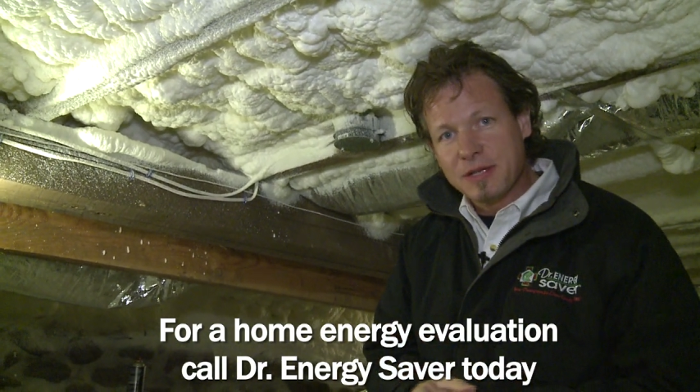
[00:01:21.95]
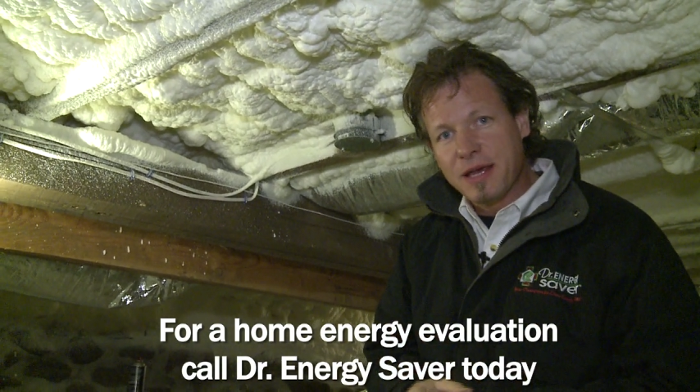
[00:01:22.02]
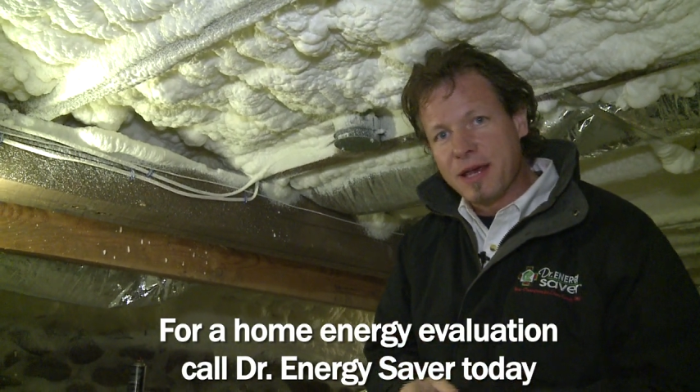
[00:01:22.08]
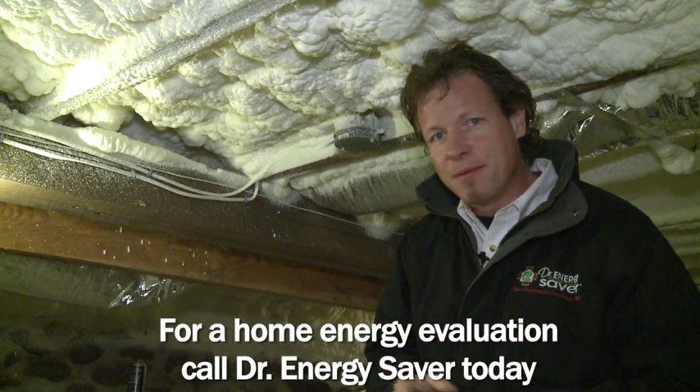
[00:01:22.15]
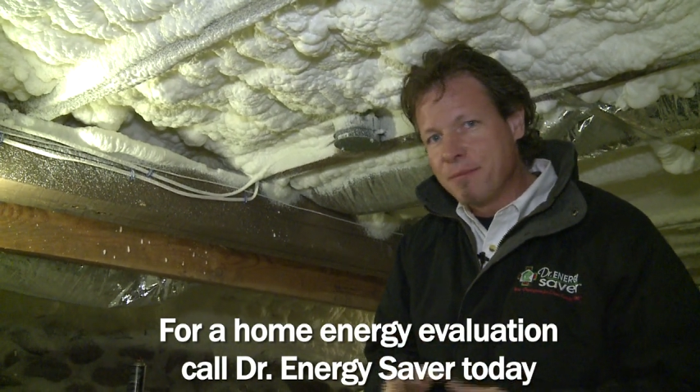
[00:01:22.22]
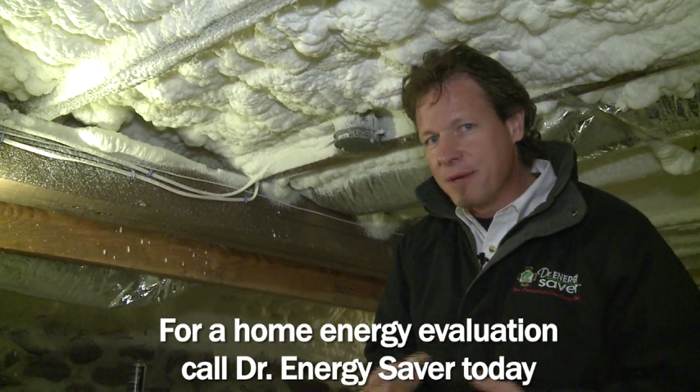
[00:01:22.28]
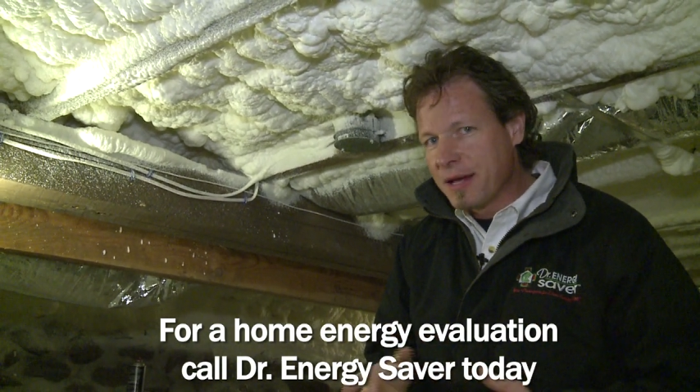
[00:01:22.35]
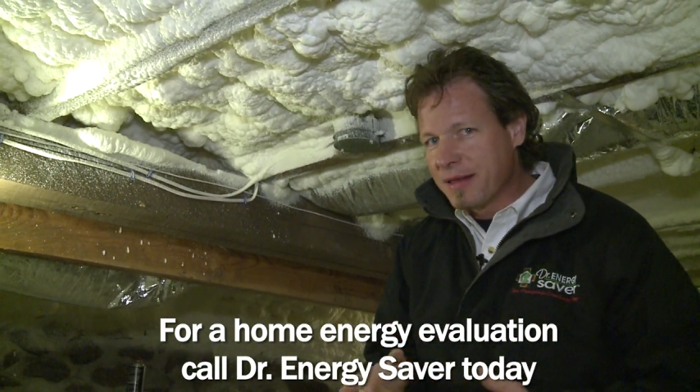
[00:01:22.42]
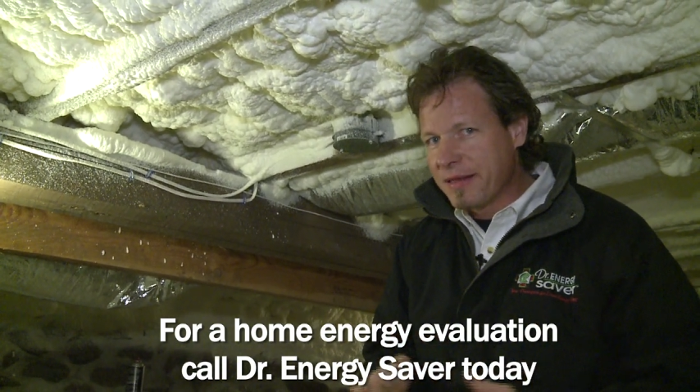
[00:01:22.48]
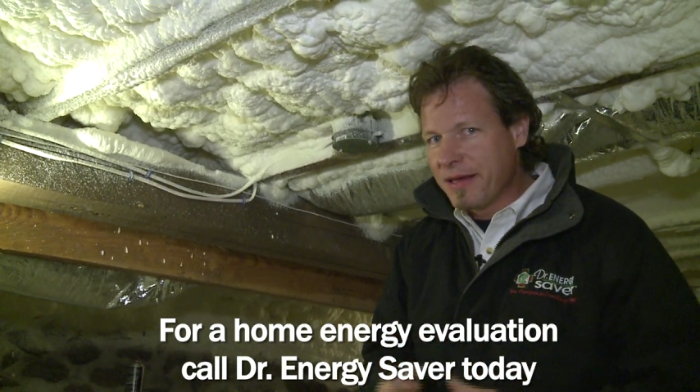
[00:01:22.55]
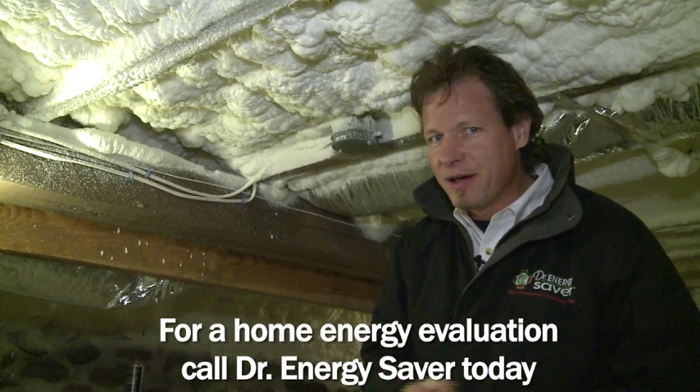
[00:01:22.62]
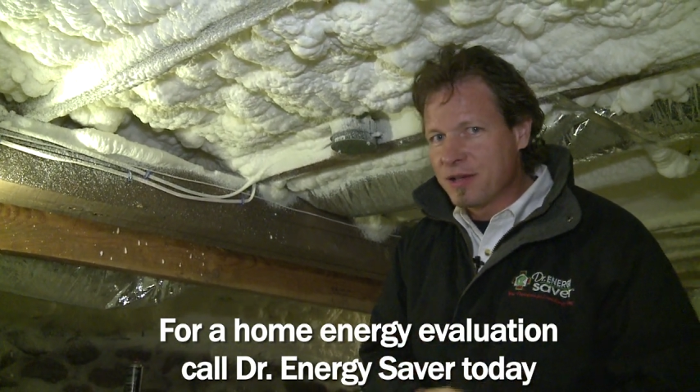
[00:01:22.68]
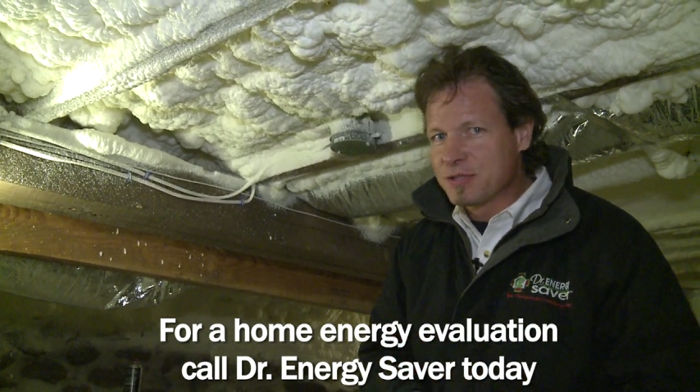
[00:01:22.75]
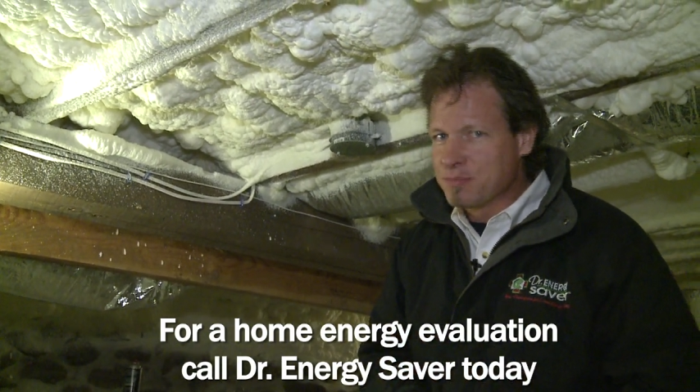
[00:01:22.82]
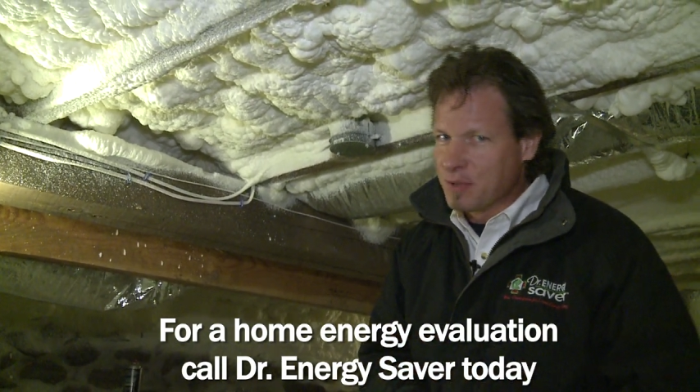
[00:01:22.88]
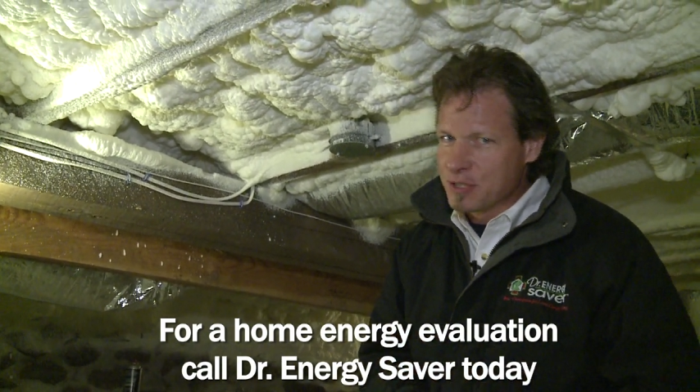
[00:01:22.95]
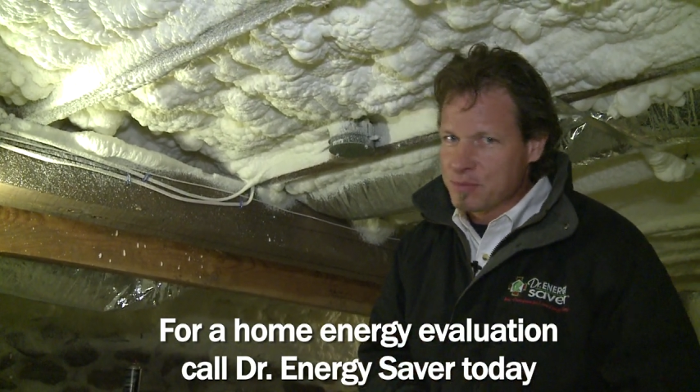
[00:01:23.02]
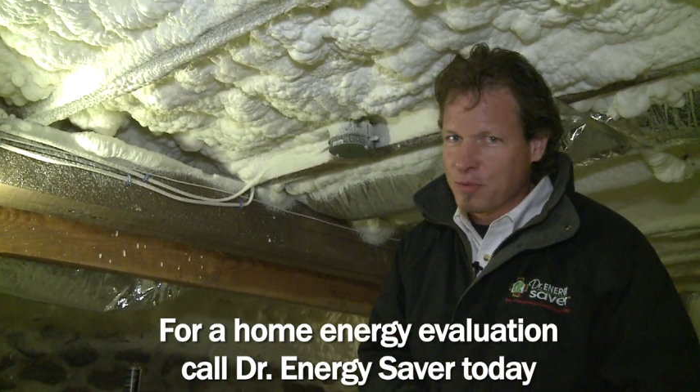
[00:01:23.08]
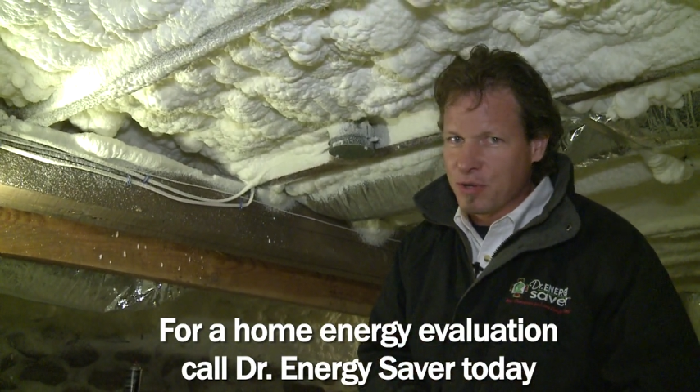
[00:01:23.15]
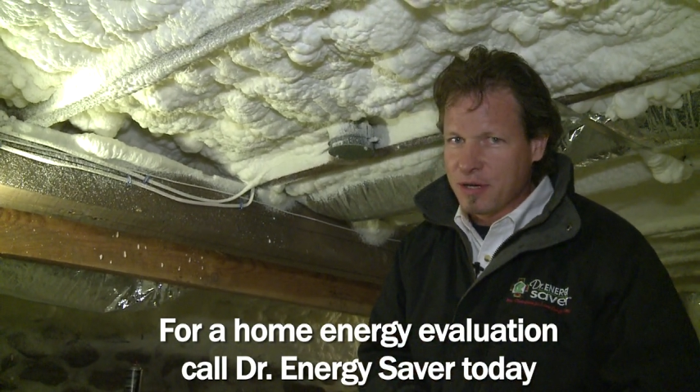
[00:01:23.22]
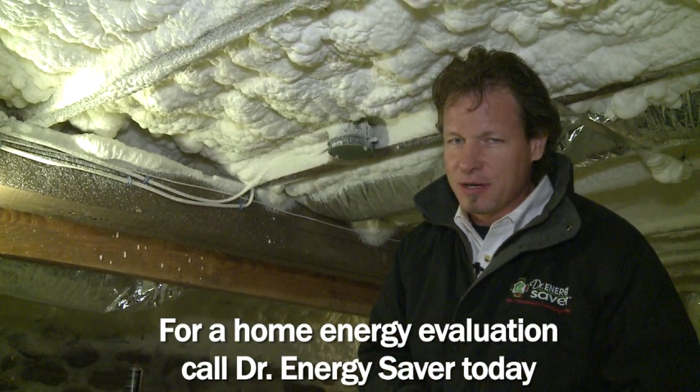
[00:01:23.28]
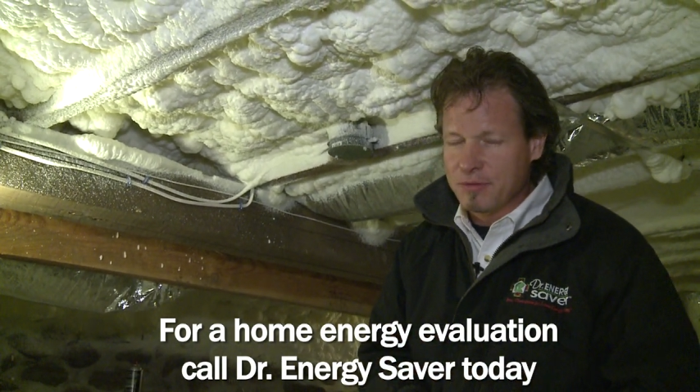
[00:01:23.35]
and making the house much
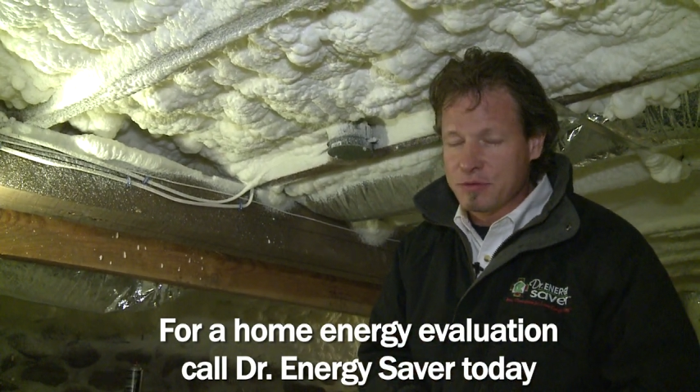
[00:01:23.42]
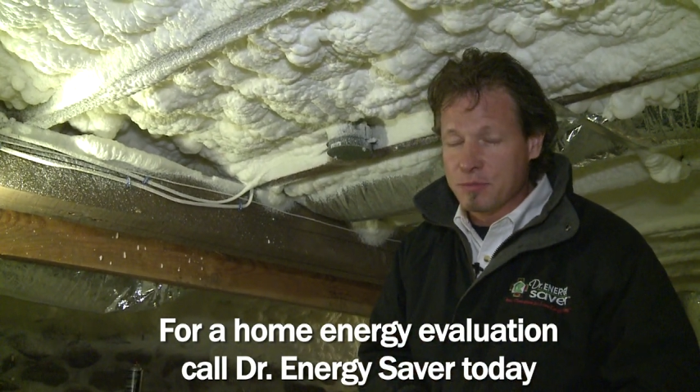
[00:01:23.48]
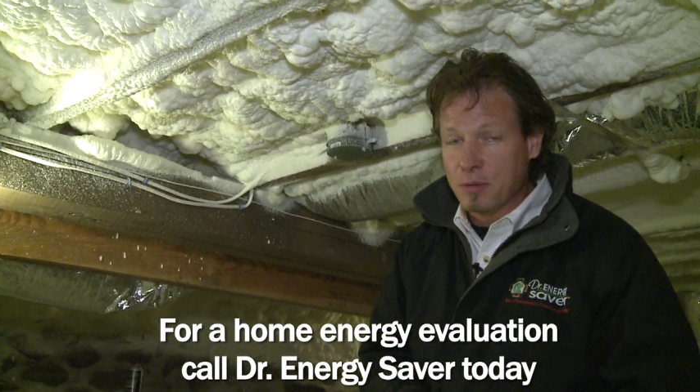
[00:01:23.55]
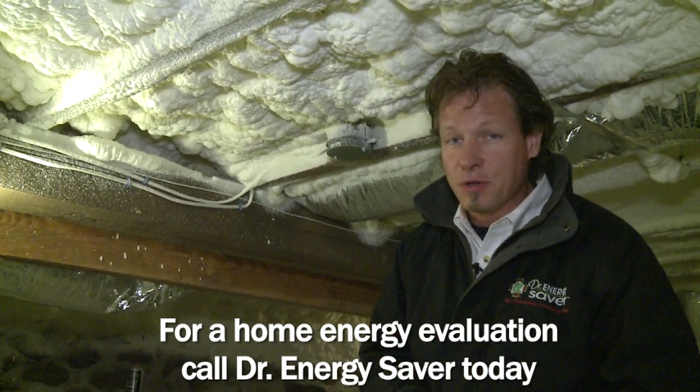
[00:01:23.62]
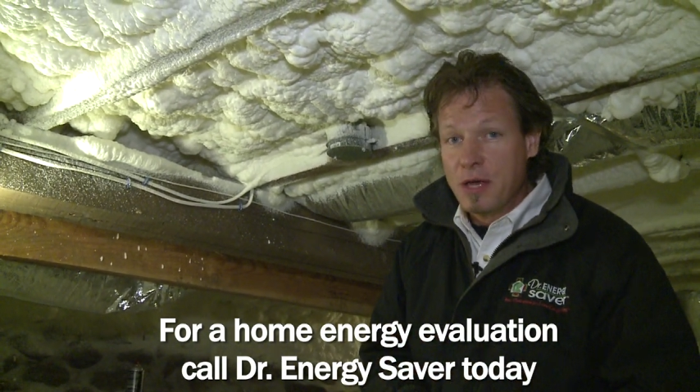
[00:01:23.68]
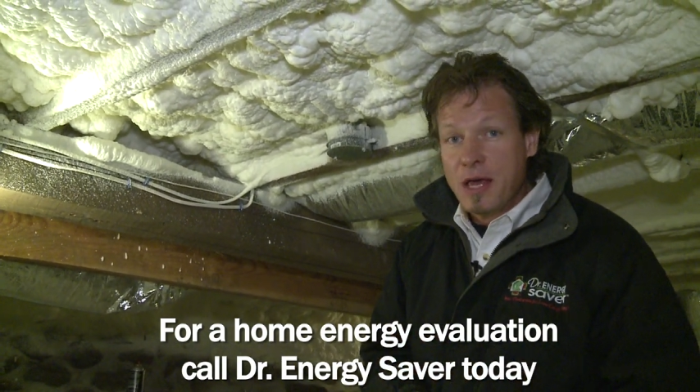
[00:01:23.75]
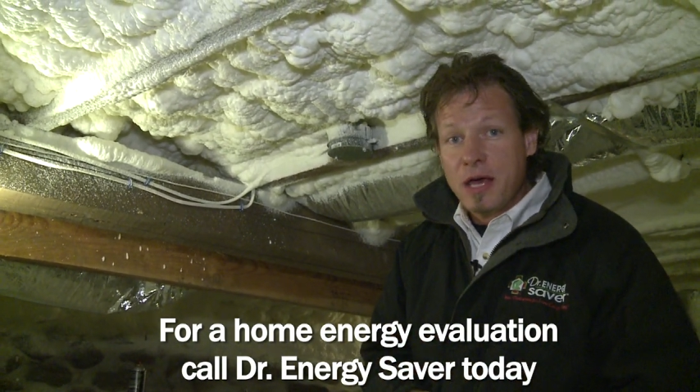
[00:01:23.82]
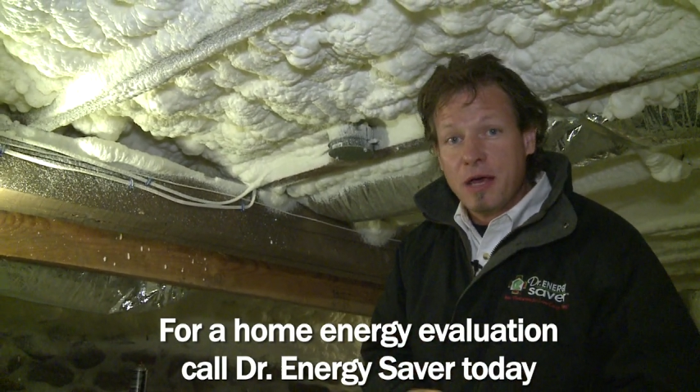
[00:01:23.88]
more comfortable.